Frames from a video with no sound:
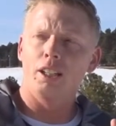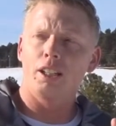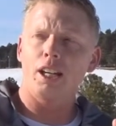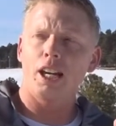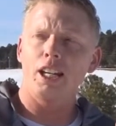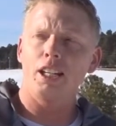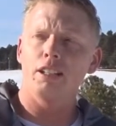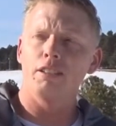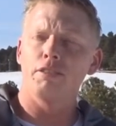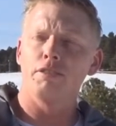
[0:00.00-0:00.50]

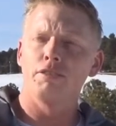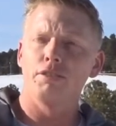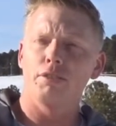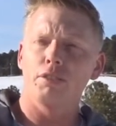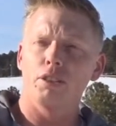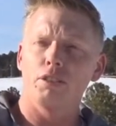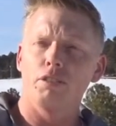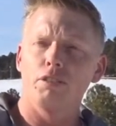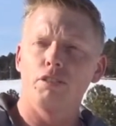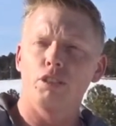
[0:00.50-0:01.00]
kind of
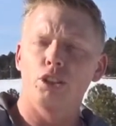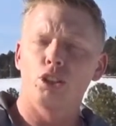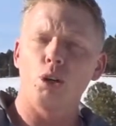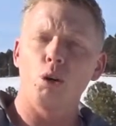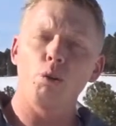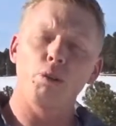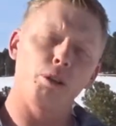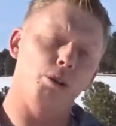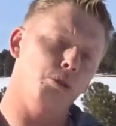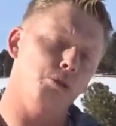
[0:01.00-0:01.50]

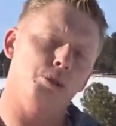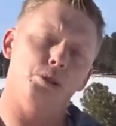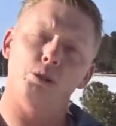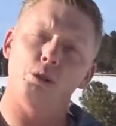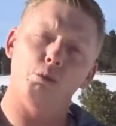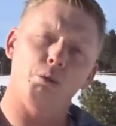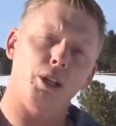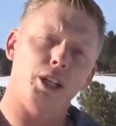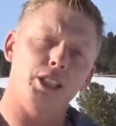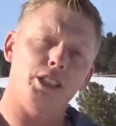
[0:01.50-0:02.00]
go those
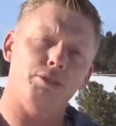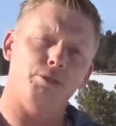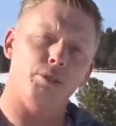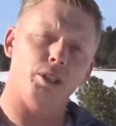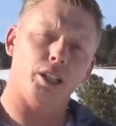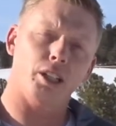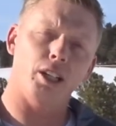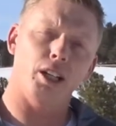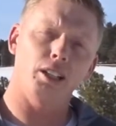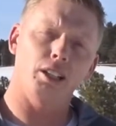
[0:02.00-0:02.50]
two ways for
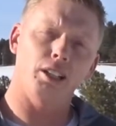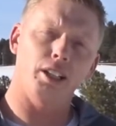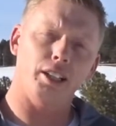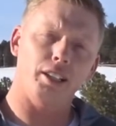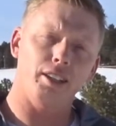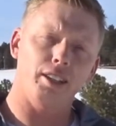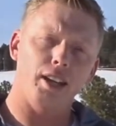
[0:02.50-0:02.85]
a kite like